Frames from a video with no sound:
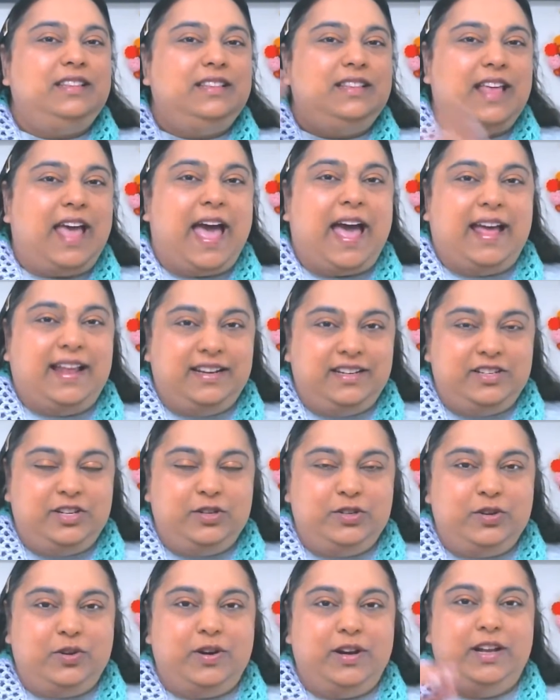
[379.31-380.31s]
that
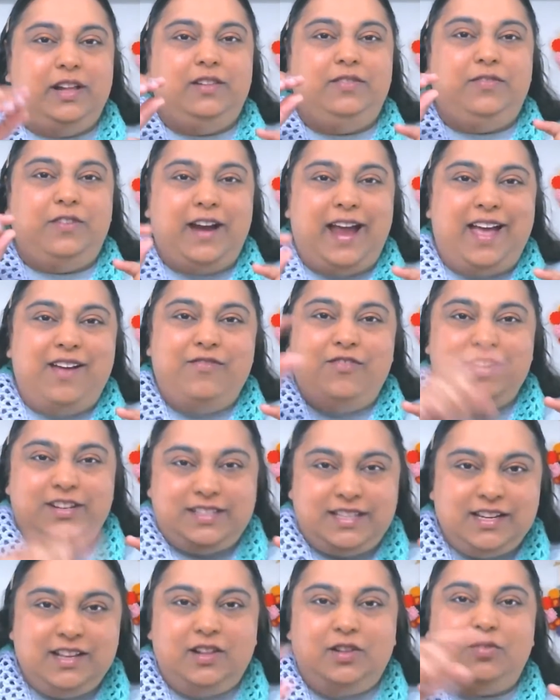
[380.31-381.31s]
tutorial, for every
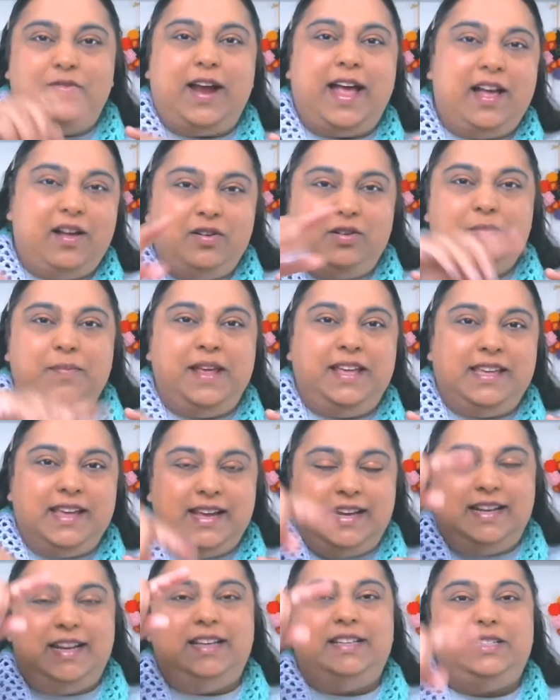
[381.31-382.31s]
single round
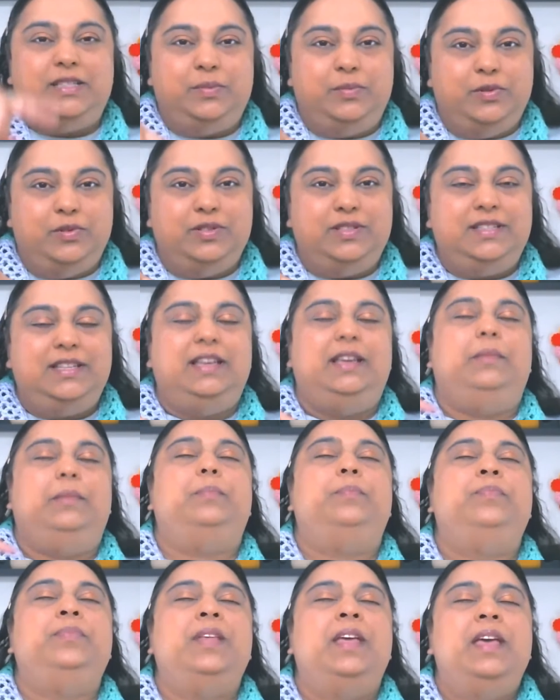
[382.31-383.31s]
making a nice smooth
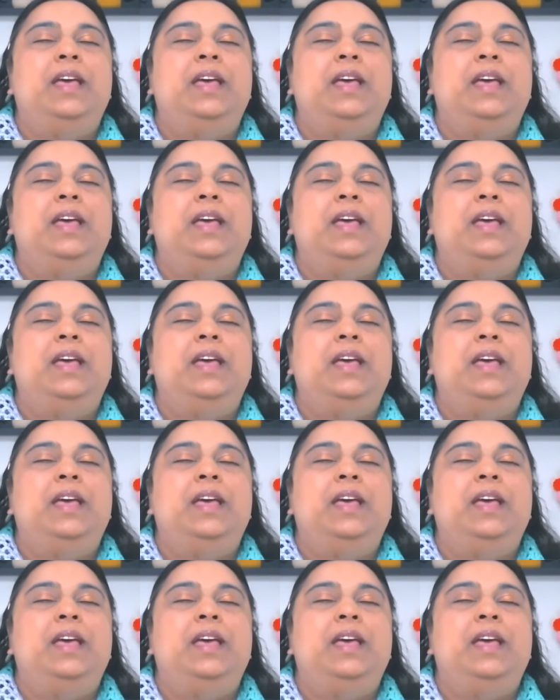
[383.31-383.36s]
seam.